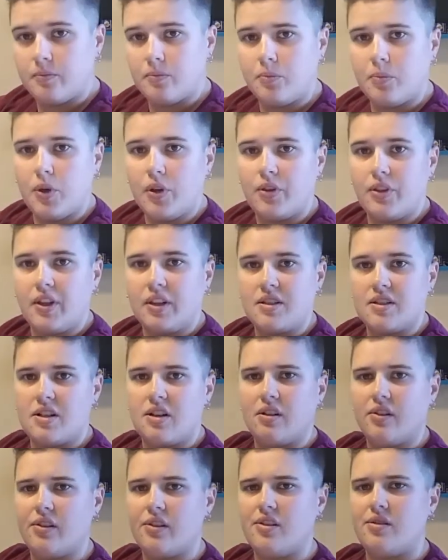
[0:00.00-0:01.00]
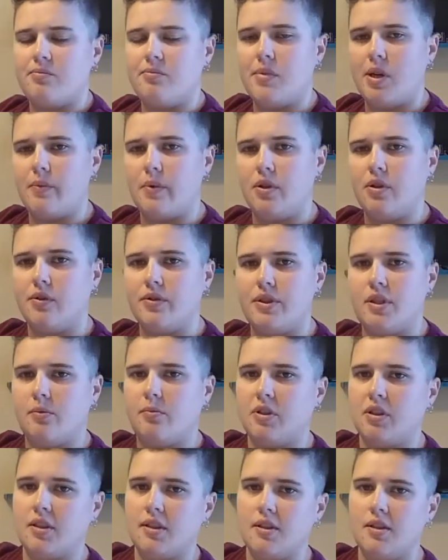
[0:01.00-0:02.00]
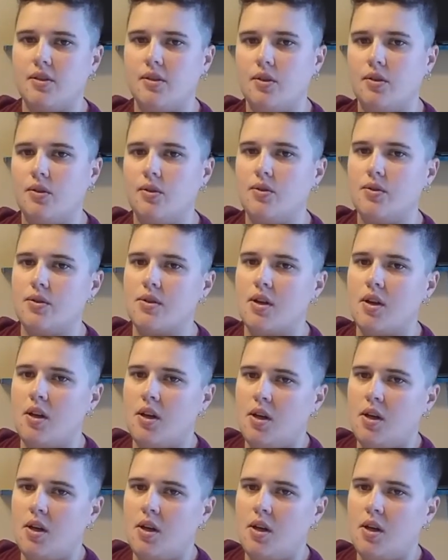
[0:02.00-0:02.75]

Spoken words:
put things here that maybe you don't typically use,